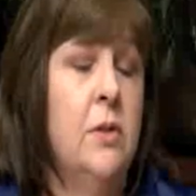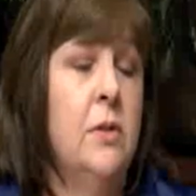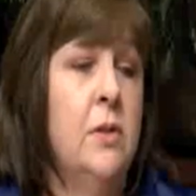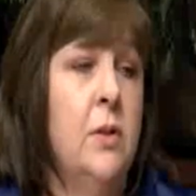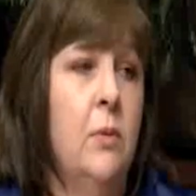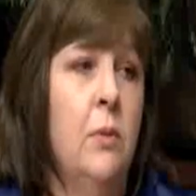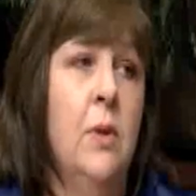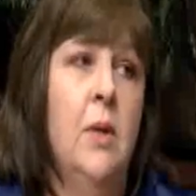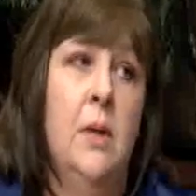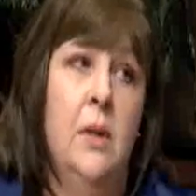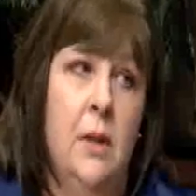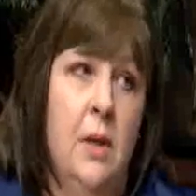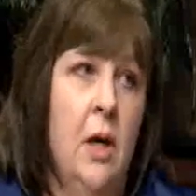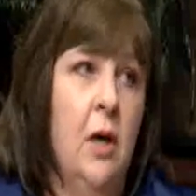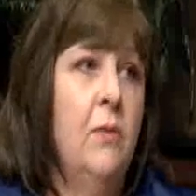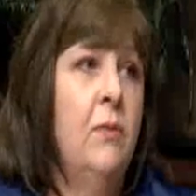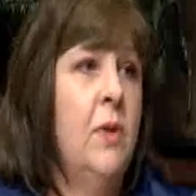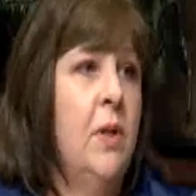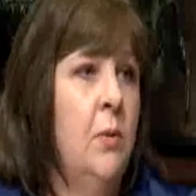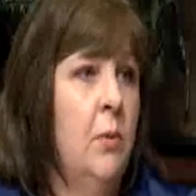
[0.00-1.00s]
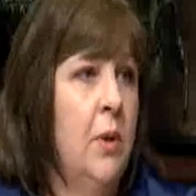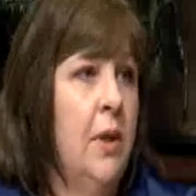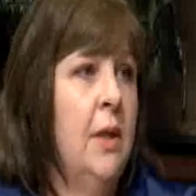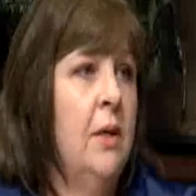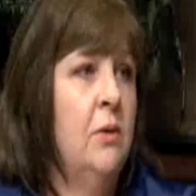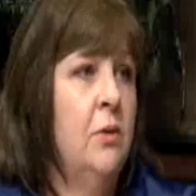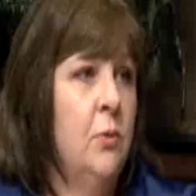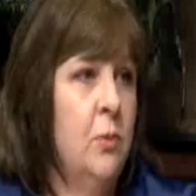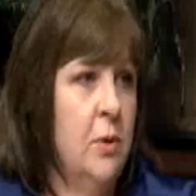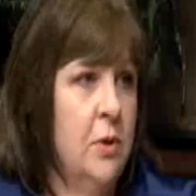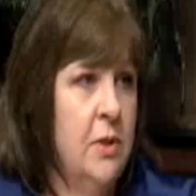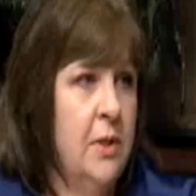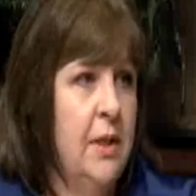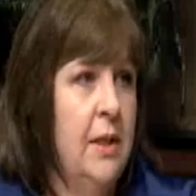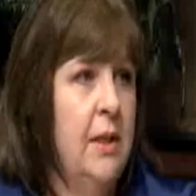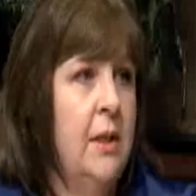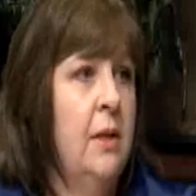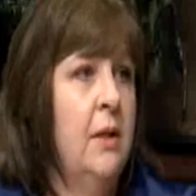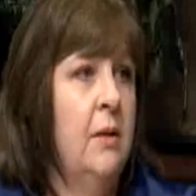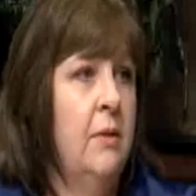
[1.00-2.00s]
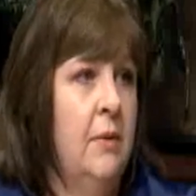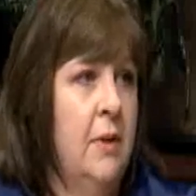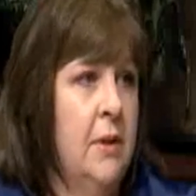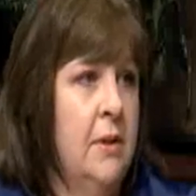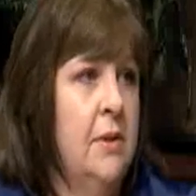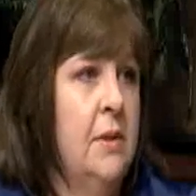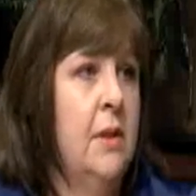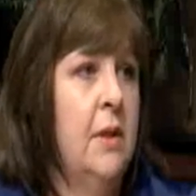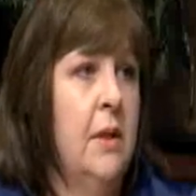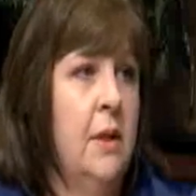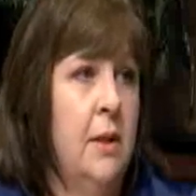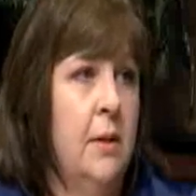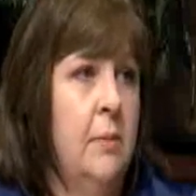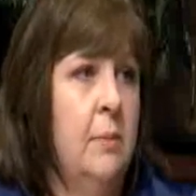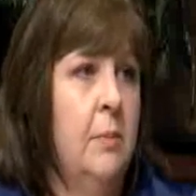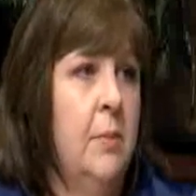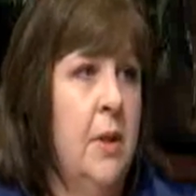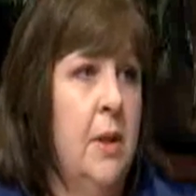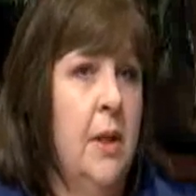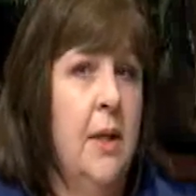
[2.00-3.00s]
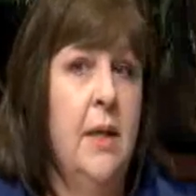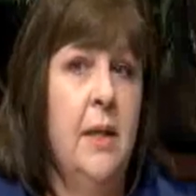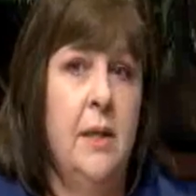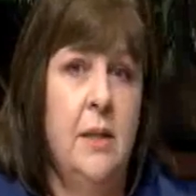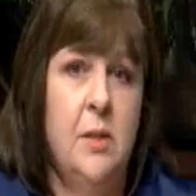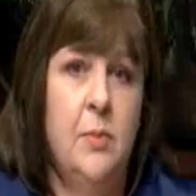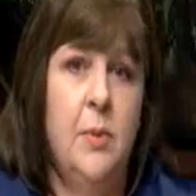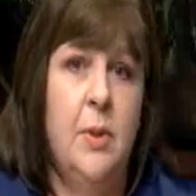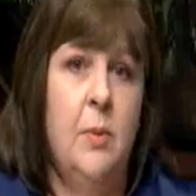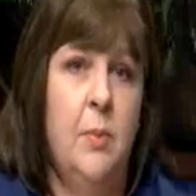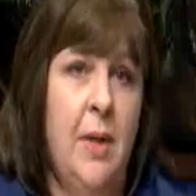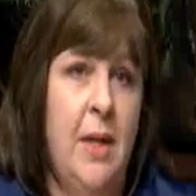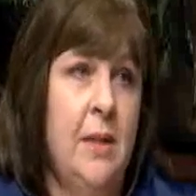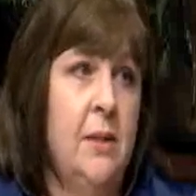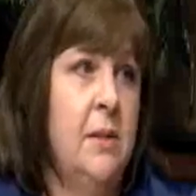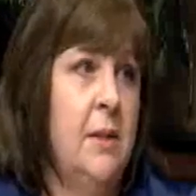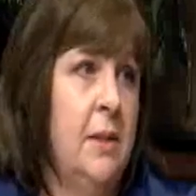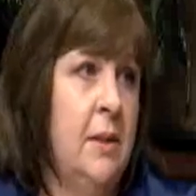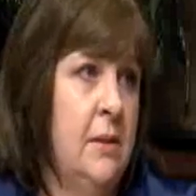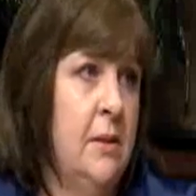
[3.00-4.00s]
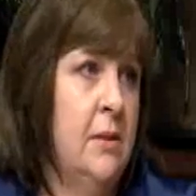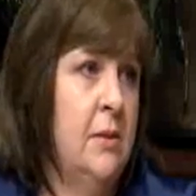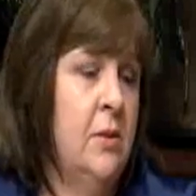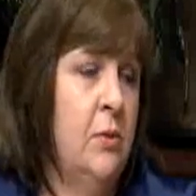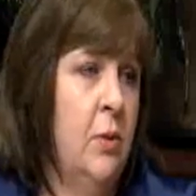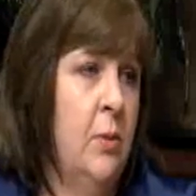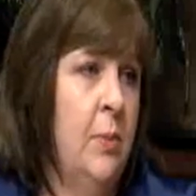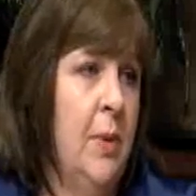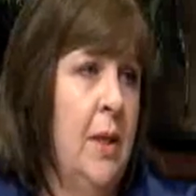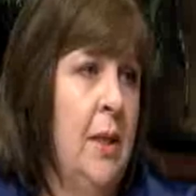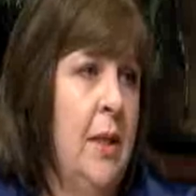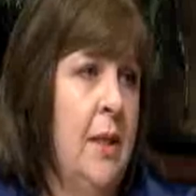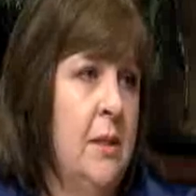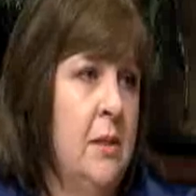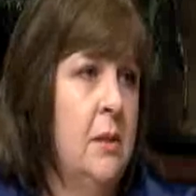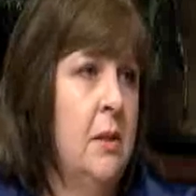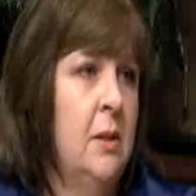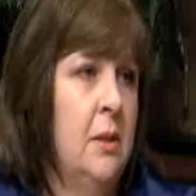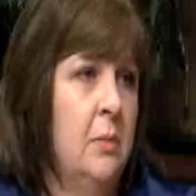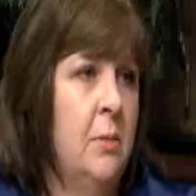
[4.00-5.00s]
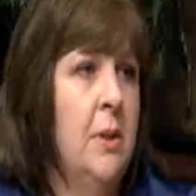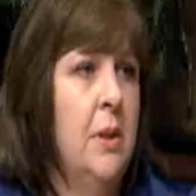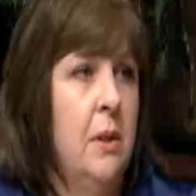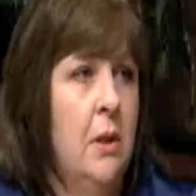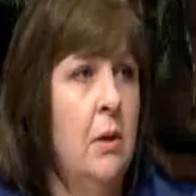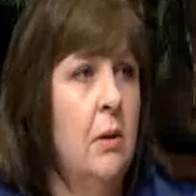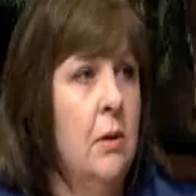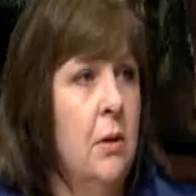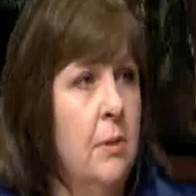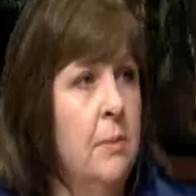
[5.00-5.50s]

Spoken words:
So hopefully we're getting towards the end of it, but again, it's been a bad season, so it may last a little bit longer.